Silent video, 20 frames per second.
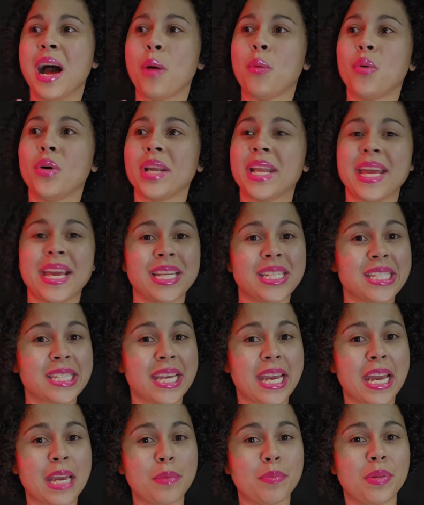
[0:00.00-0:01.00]
I want to
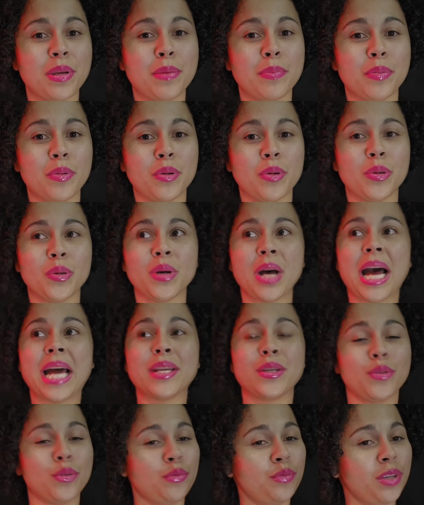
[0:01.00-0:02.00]
educate people. I
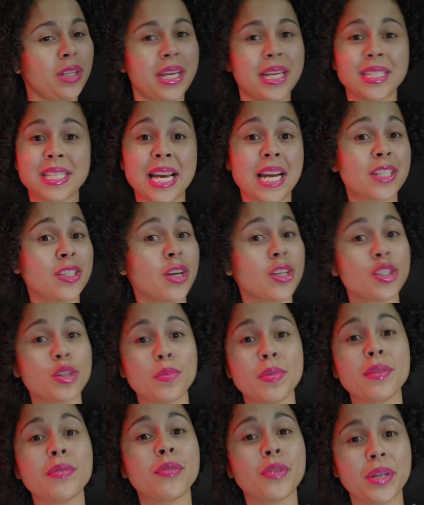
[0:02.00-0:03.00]
do feel like tax law
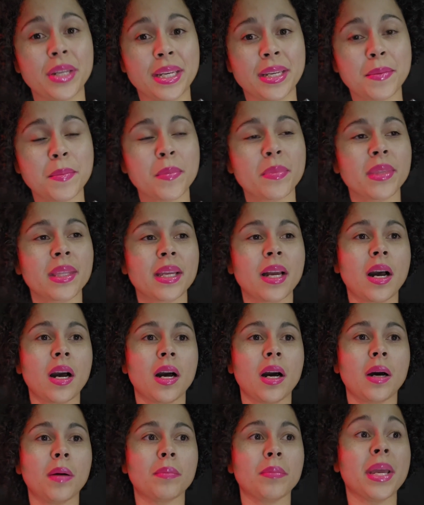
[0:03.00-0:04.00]
should be free.
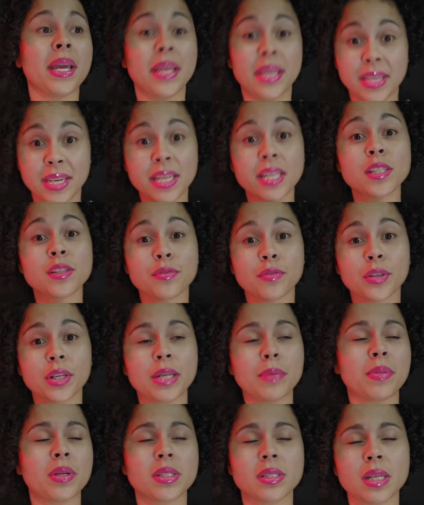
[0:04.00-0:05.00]
It is
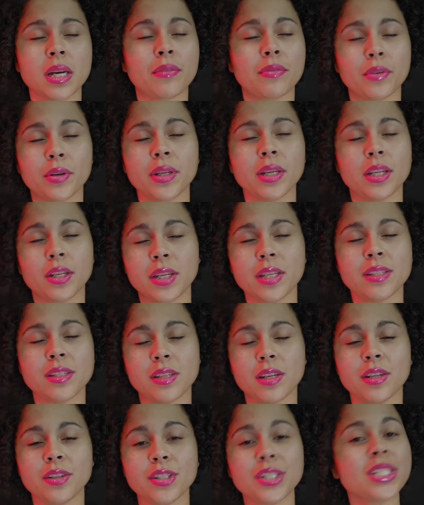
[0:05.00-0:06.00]
free, but it's not free and
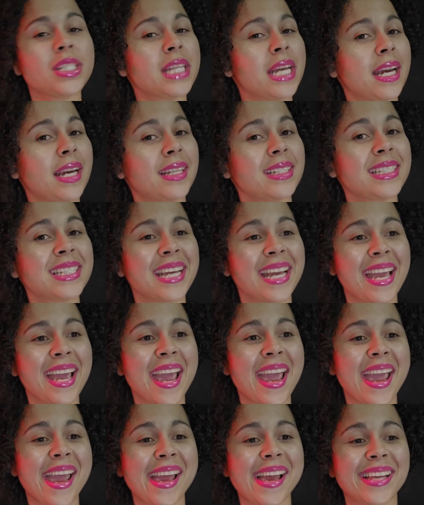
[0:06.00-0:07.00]
easy to understand.
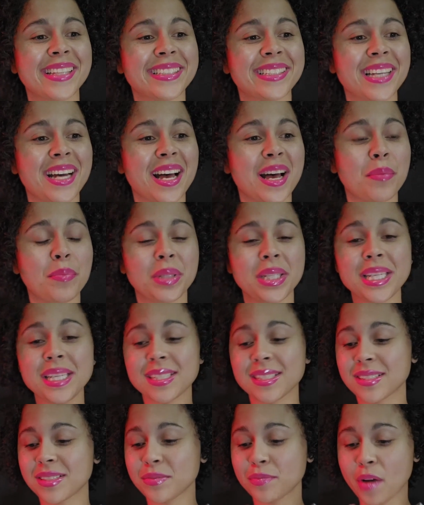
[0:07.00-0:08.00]
And
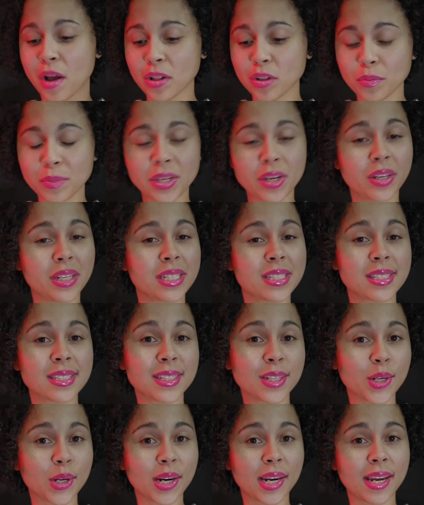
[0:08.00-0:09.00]
please follow me on
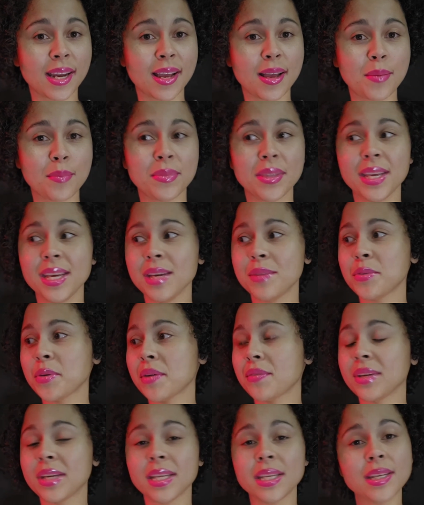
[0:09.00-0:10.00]
Instagram. If you
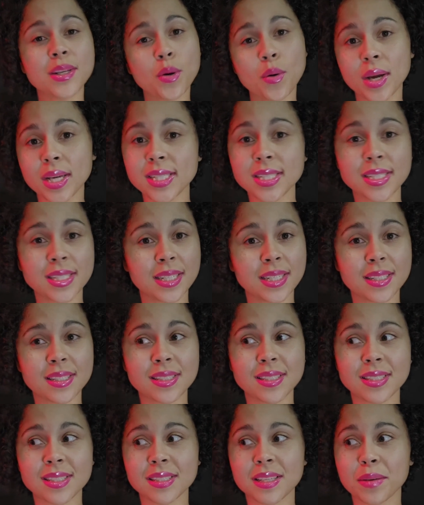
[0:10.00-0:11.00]
have any
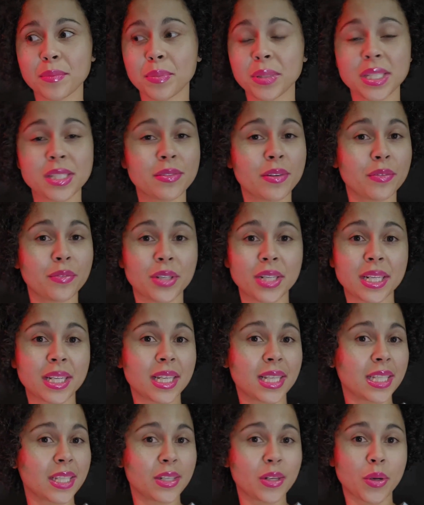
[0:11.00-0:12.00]
questions, please feel free
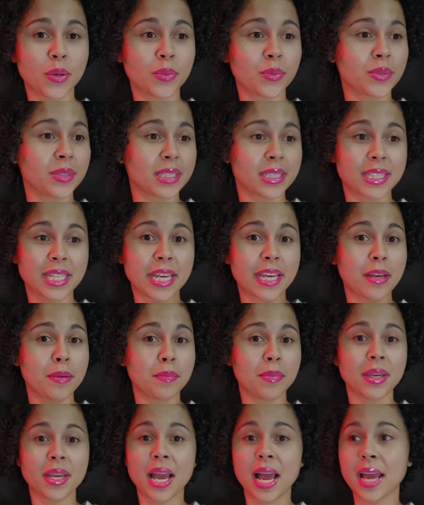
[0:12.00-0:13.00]
to, you know,
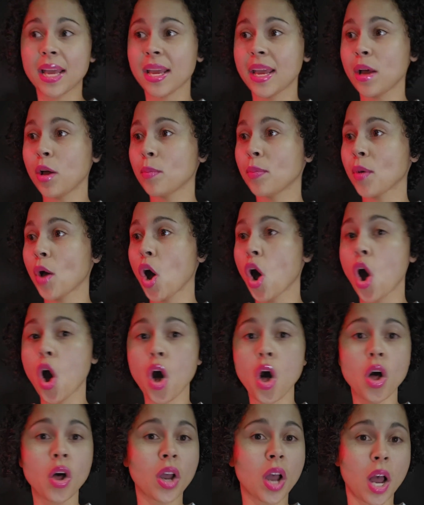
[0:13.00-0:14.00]
DM me. I help
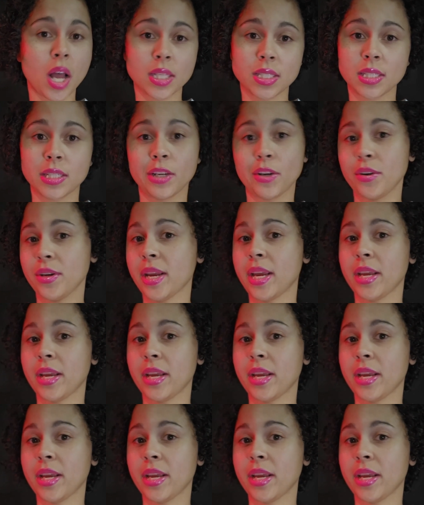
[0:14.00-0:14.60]
all content